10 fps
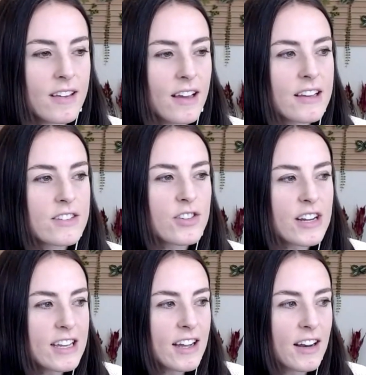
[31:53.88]
Yeah, is there
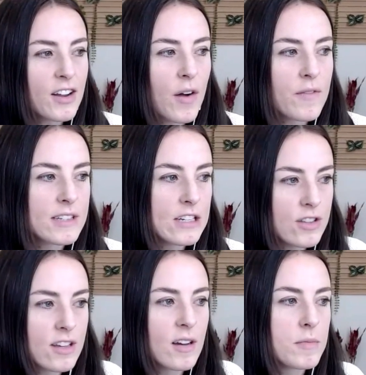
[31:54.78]
any kind of
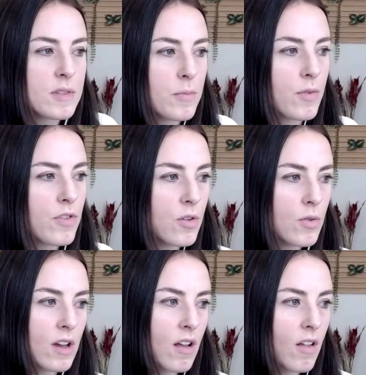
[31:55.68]
conversation that comes up with you
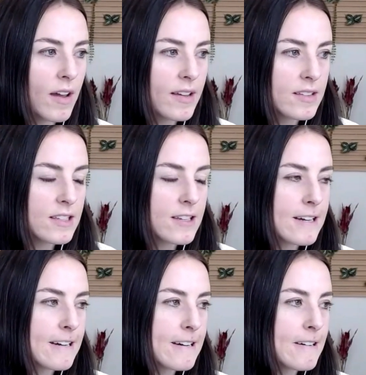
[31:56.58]
and clients
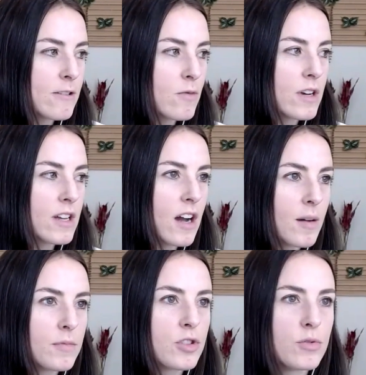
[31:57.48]
uh, when it
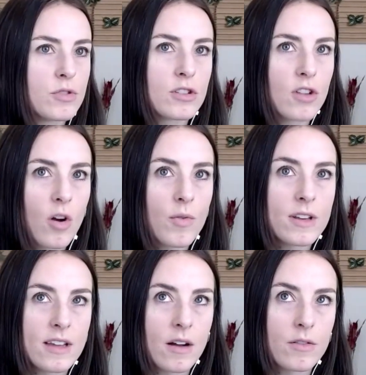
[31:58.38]
comes to slowing
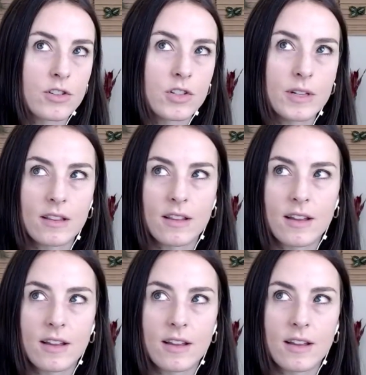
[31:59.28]
down or doing